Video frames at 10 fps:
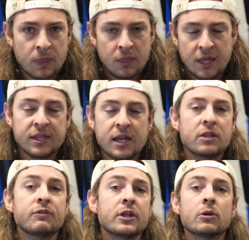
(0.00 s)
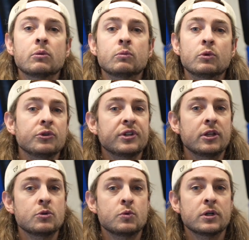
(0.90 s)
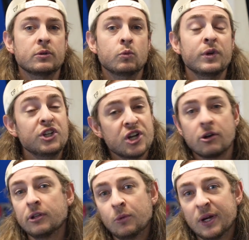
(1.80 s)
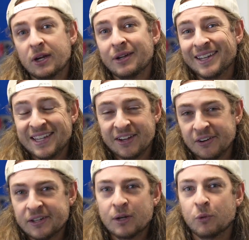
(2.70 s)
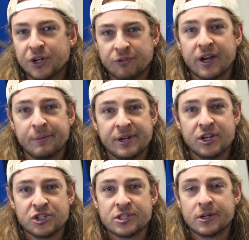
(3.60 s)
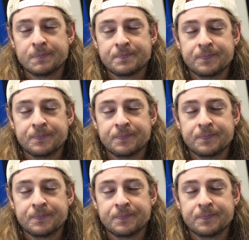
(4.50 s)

And at the end of the video, we'll tell you what we generally wear in here and what our recommendations are.